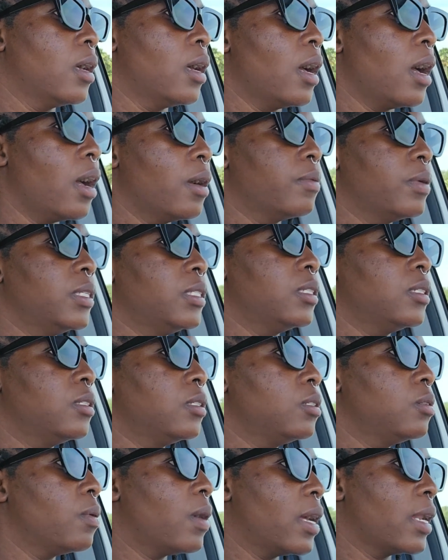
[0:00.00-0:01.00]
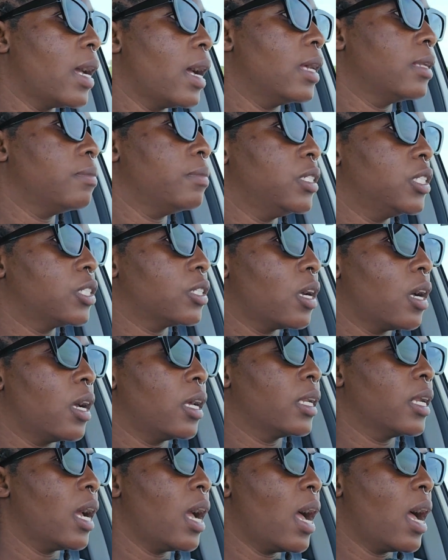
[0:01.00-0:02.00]
I went in to do an
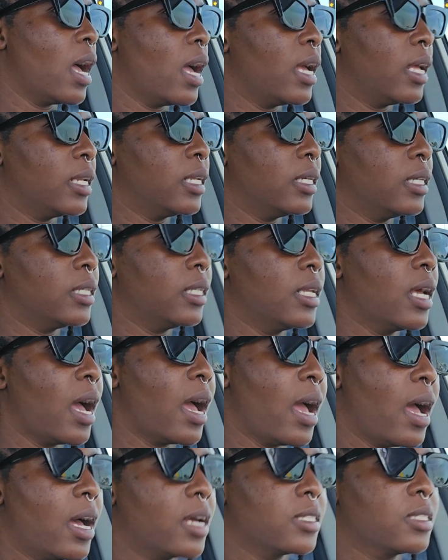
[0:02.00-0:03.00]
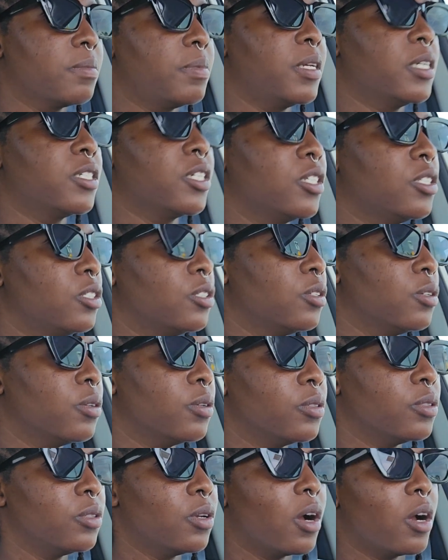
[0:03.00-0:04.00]
admission, and I asked the patient, you
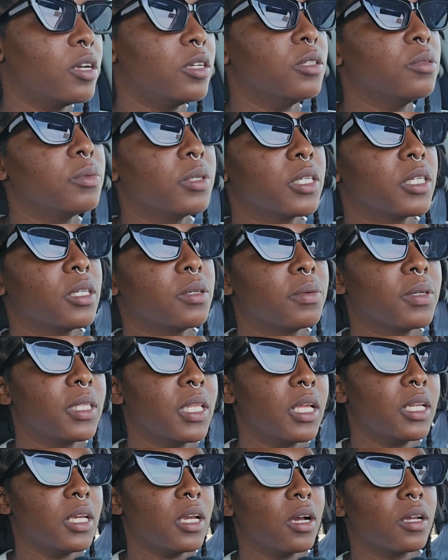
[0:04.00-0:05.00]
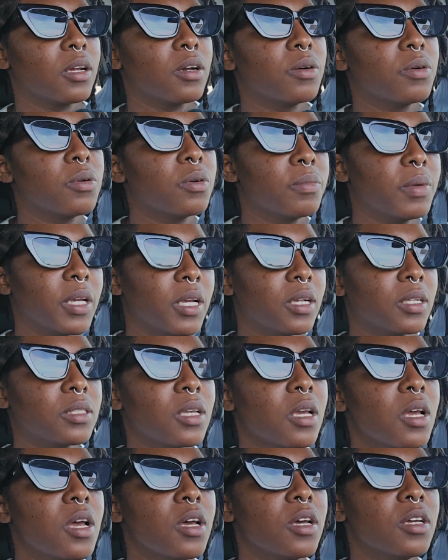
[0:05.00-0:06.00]
know, are you working with any other home health
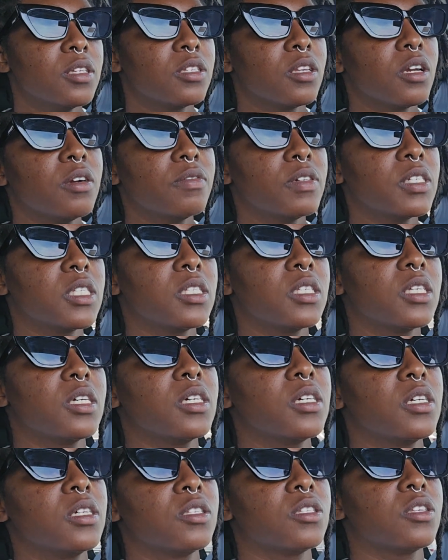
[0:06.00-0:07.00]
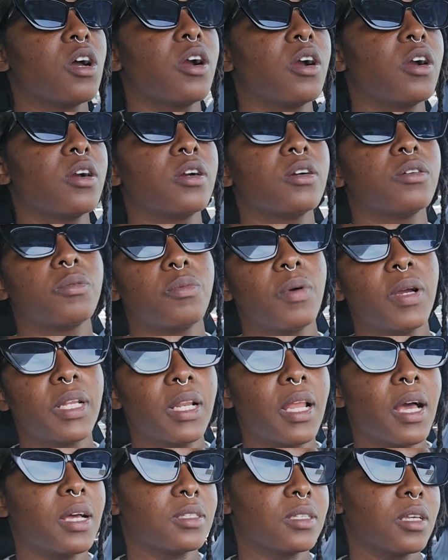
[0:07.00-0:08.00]
services, or when
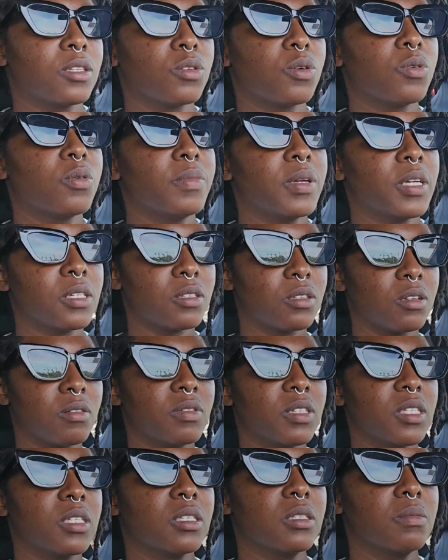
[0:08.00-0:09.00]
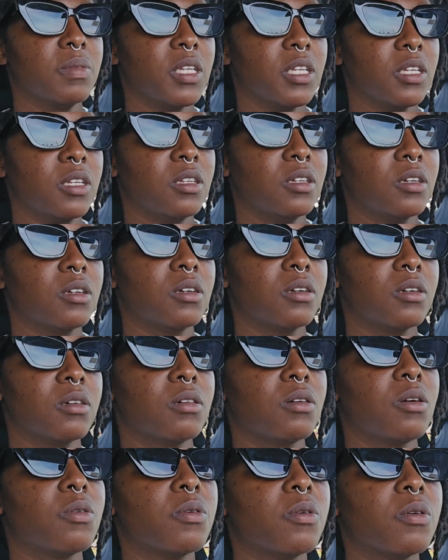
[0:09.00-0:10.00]
last has home health services been in your
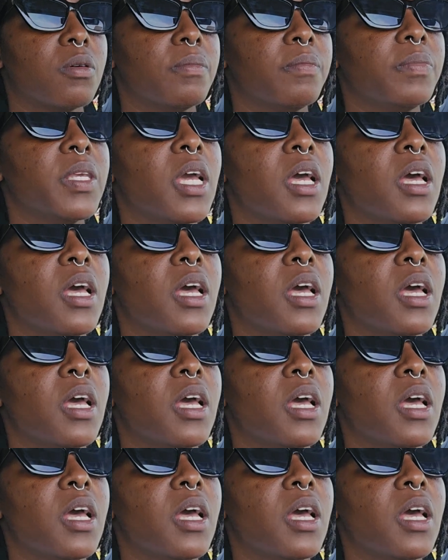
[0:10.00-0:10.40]
home?